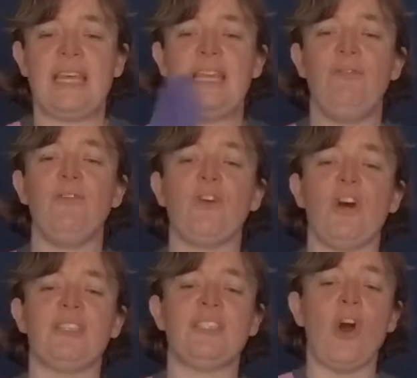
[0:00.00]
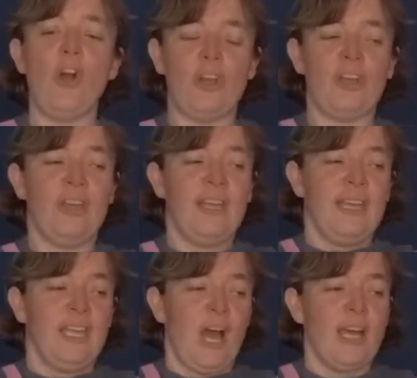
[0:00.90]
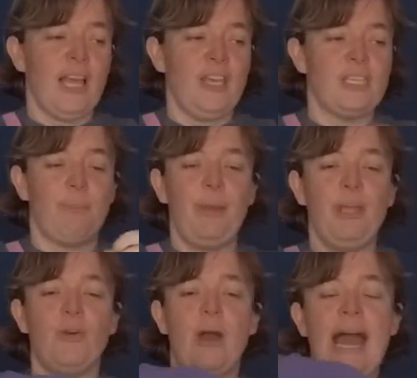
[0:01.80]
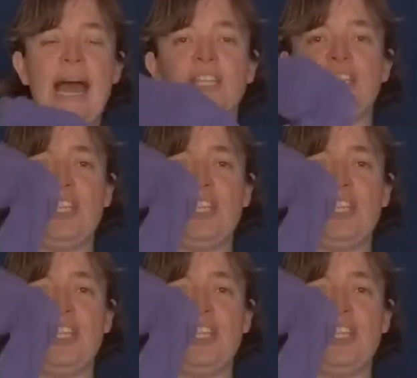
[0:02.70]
Then if you've got a sock, I'd like you to put your hand